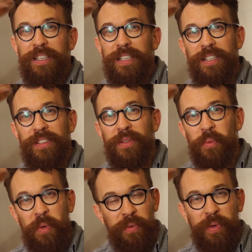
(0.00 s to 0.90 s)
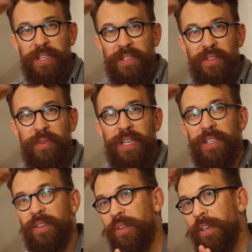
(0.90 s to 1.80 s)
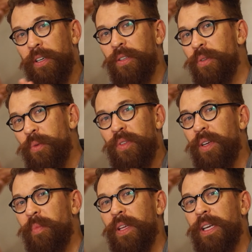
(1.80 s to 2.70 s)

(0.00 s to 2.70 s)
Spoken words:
It's a one-way street, so you're going to do something